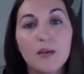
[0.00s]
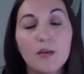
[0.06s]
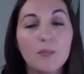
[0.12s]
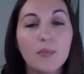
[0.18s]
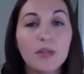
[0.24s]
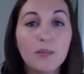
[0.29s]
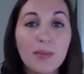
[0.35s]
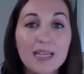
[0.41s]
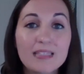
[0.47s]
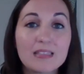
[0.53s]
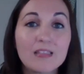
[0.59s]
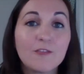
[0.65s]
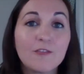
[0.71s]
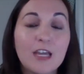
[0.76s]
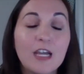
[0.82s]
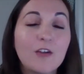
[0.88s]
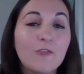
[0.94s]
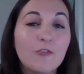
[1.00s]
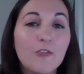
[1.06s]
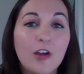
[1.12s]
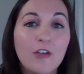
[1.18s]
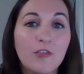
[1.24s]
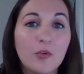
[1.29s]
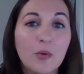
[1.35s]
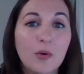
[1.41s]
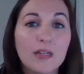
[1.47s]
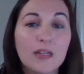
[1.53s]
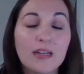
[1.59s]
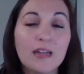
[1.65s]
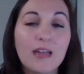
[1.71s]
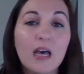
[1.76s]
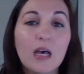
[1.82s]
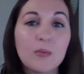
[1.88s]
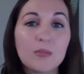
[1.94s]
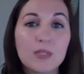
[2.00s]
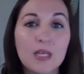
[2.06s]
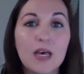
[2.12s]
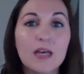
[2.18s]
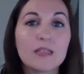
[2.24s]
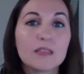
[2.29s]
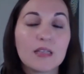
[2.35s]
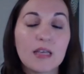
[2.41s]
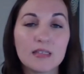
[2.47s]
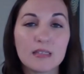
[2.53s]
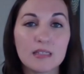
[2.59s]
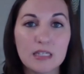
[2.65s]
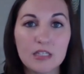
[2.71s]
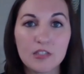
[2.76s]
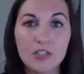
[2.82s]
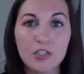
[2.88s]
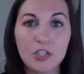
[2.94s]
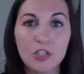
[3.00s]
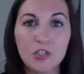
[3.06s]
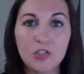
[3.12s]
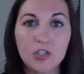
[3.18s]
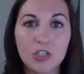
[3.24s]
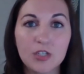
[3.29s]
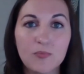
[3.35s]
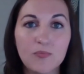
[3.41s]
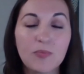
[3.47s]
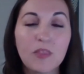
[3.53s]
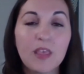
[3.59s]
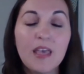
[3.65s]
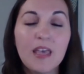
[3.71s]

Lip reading: but it makes it fair for everyone, and it helps us as an institution